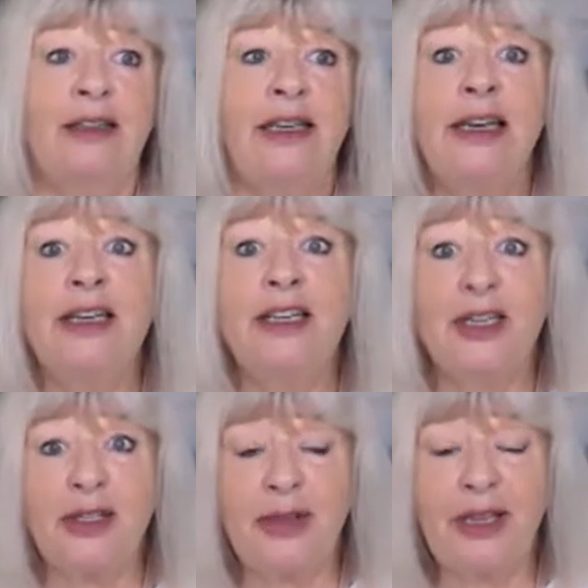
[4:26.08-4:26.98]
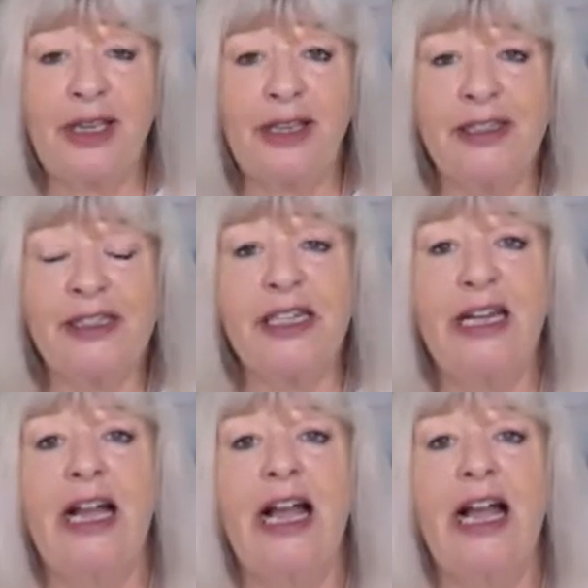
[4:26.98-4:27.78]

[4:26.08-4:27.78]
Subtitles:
nearly 2 years,